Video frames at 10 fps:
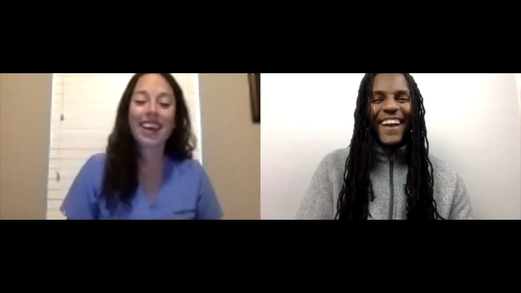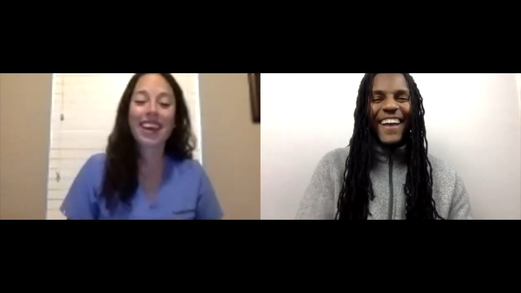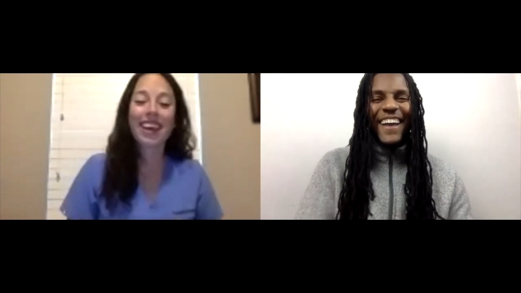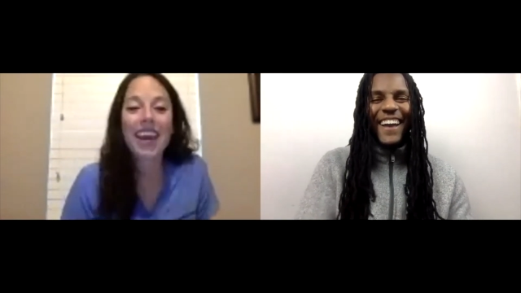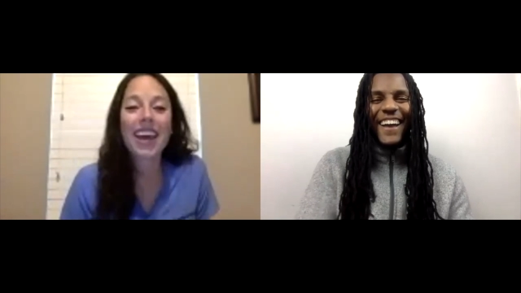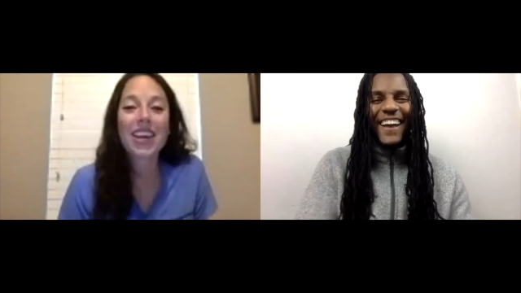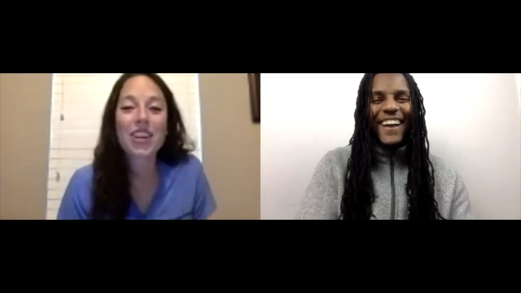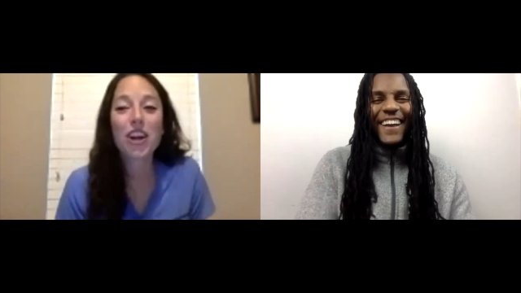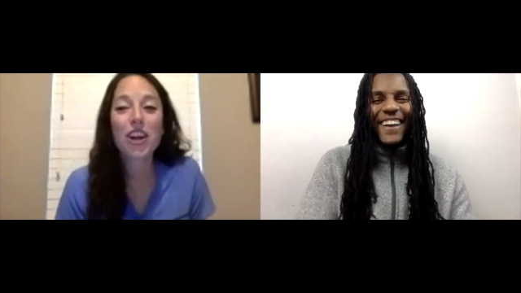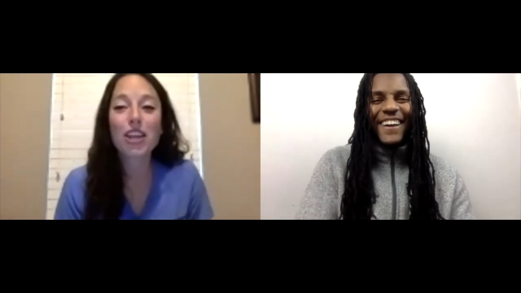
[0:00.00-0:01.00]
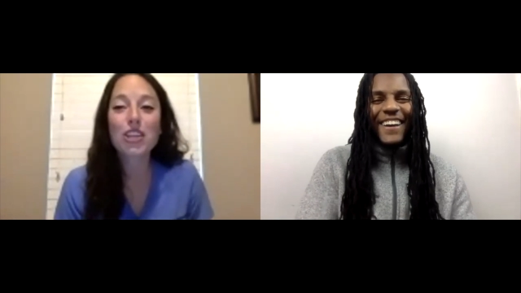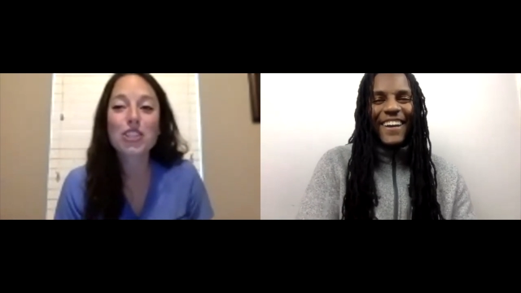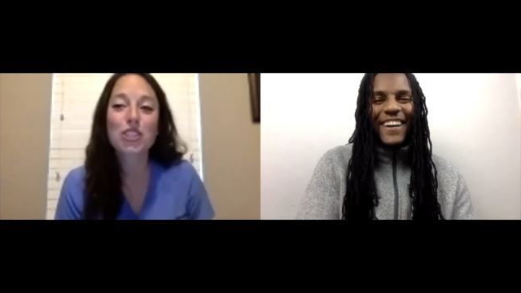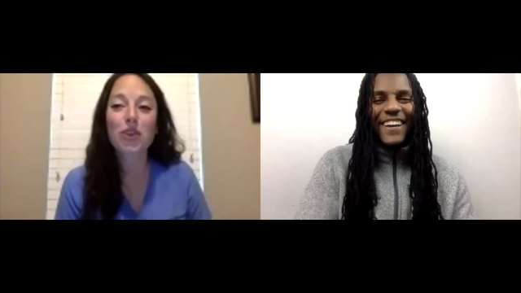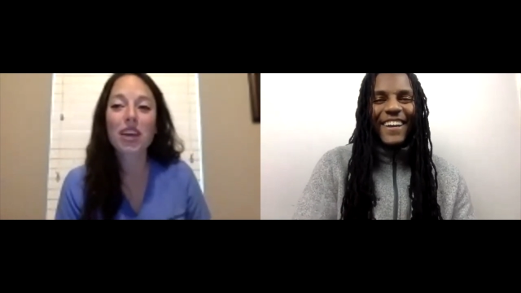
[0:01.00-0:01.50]
Speaker 1: and you're not used
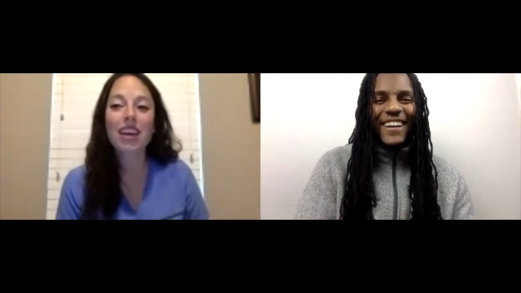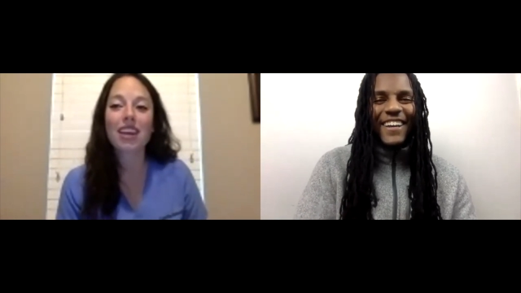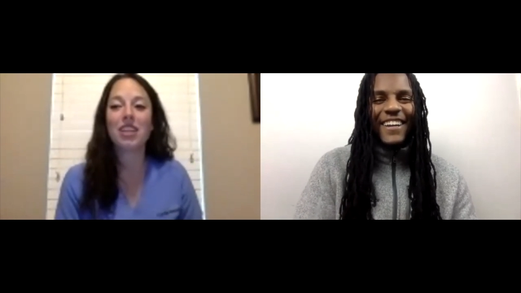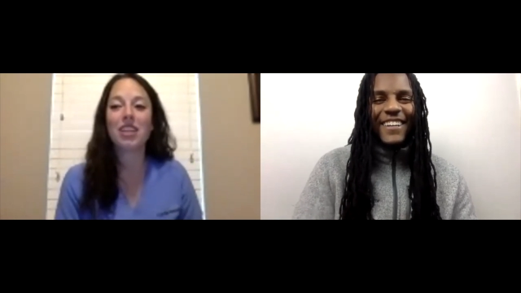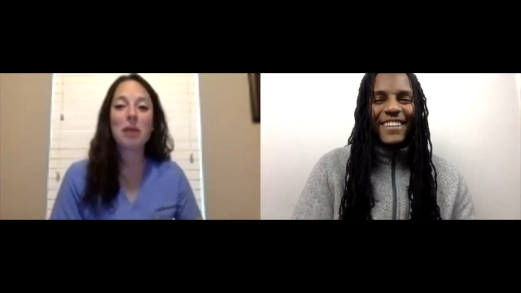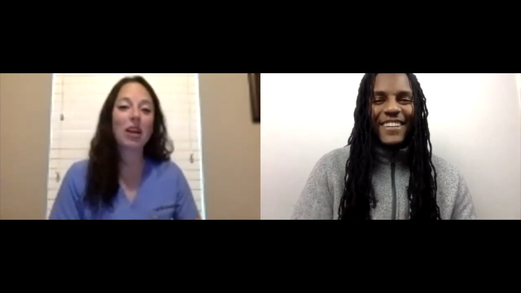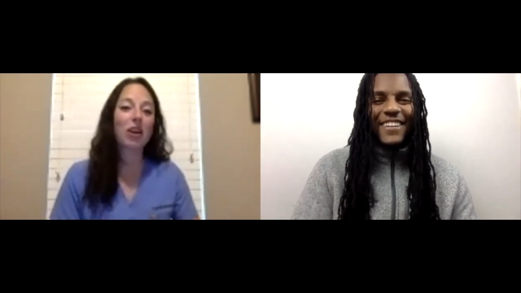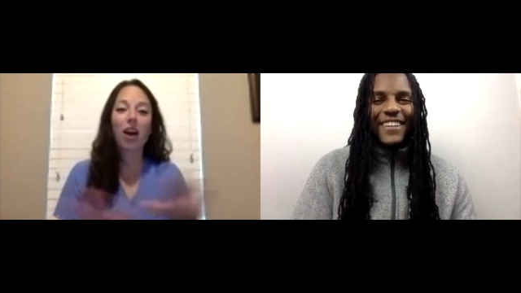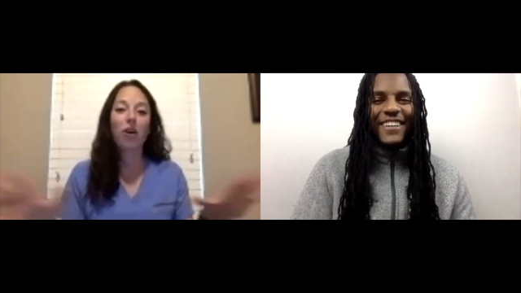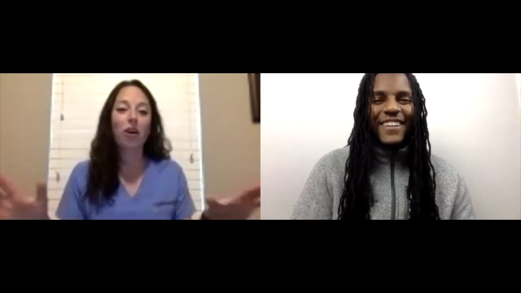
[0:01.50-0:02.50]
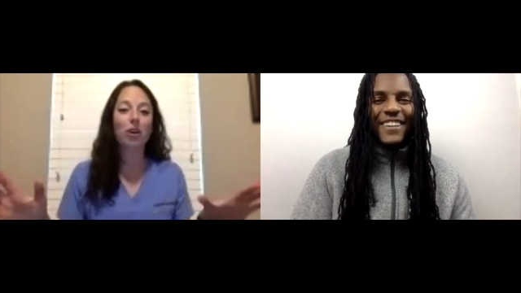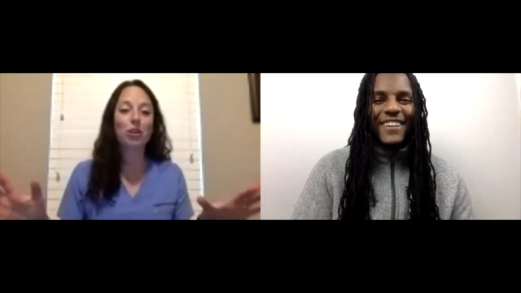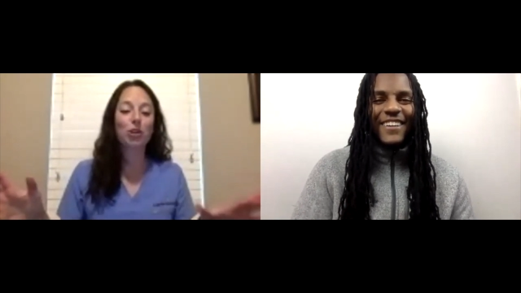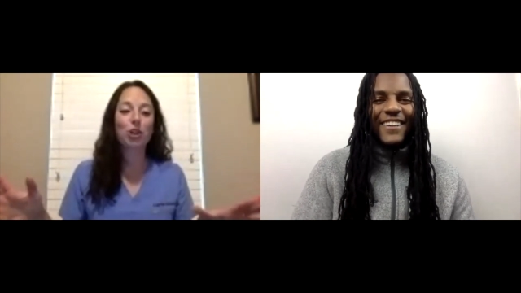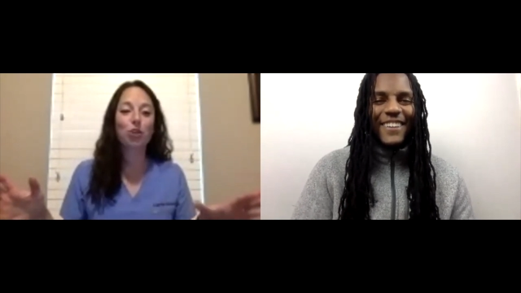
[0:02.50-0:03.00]
to it. And no matter how hard
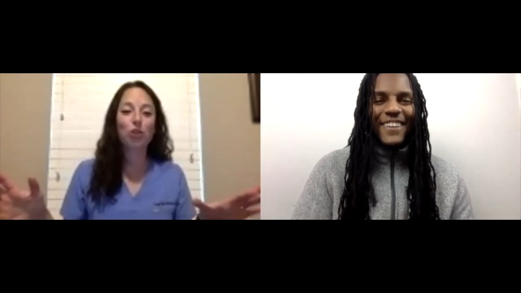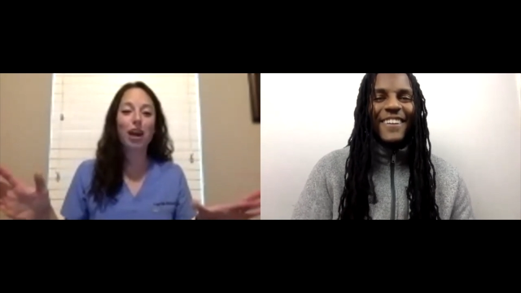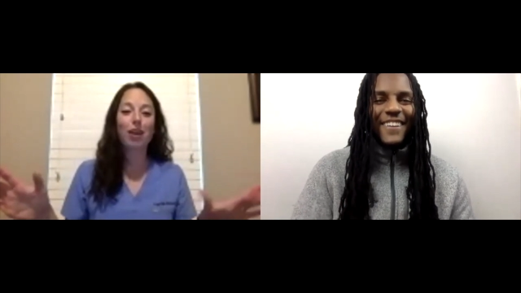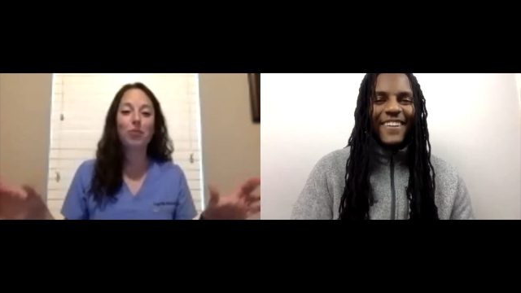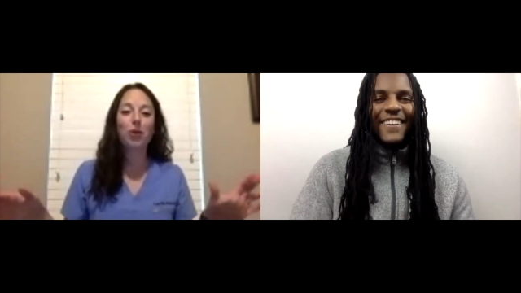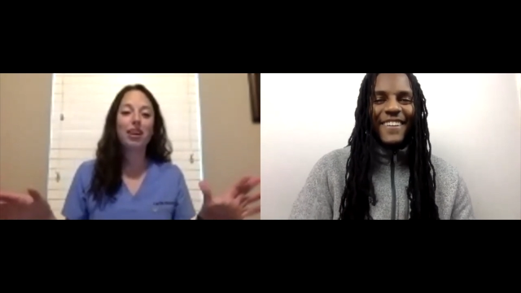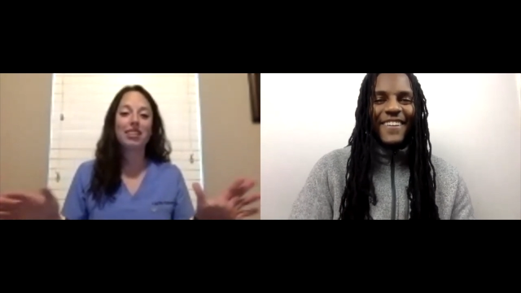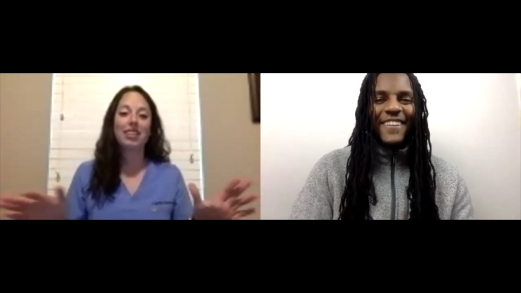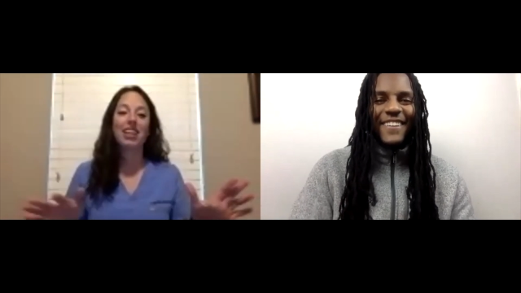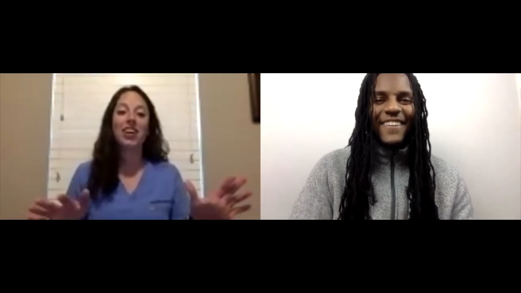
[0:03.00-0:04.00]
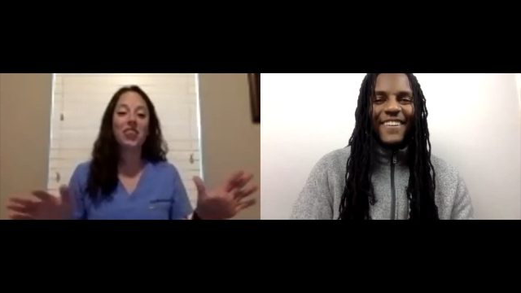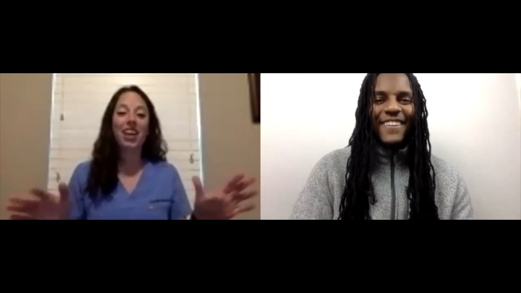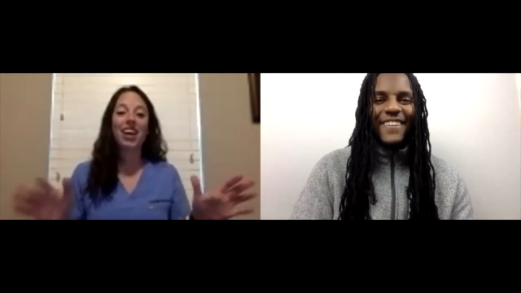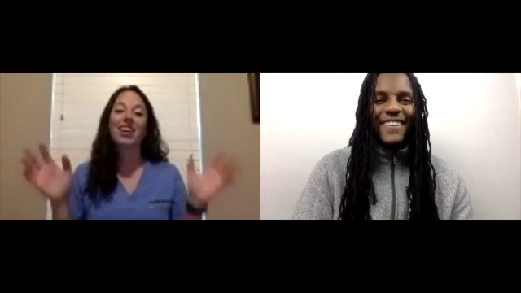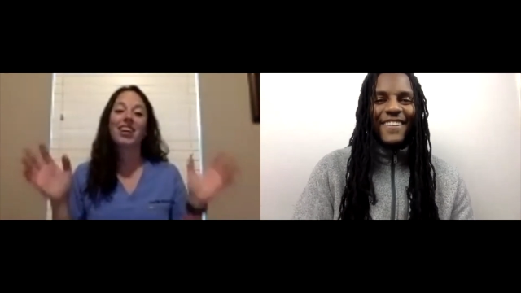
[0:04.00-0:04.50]
your undergrad was, I don't
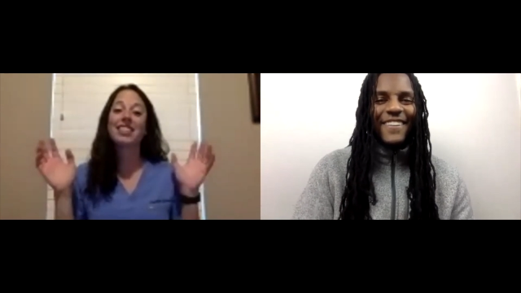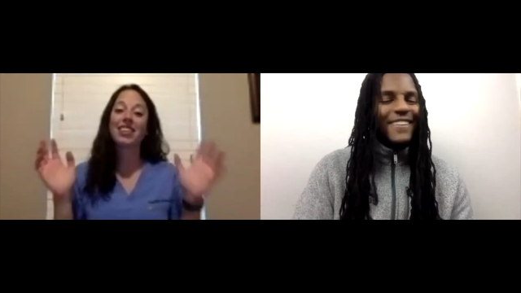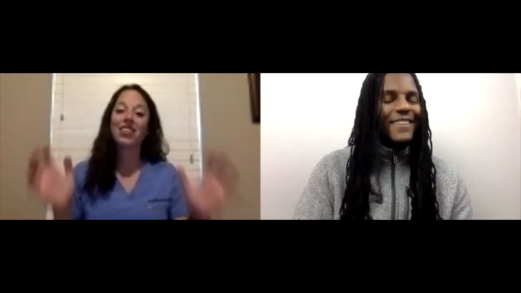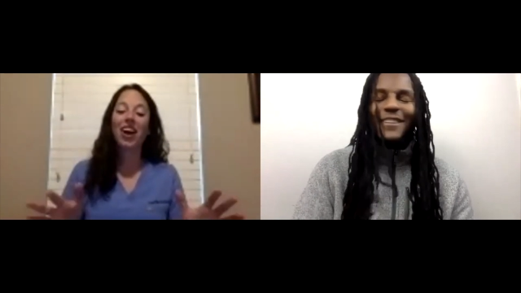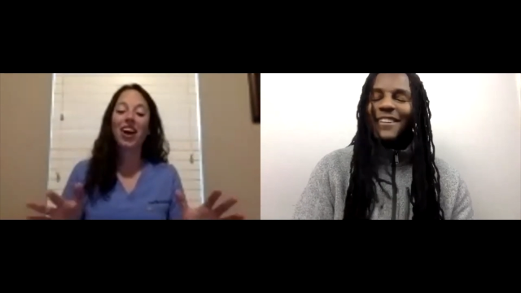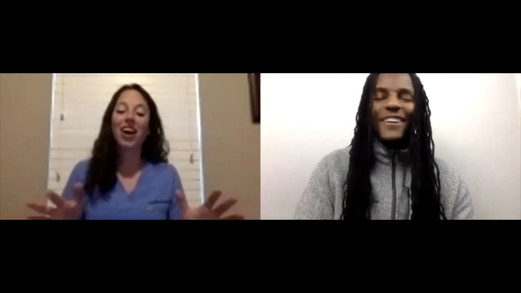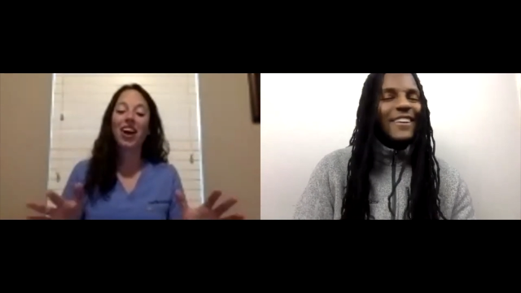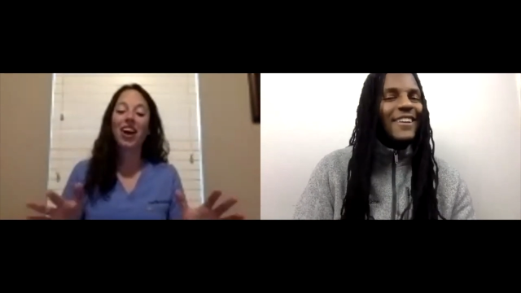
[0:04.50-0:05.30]
care, it is a lot at one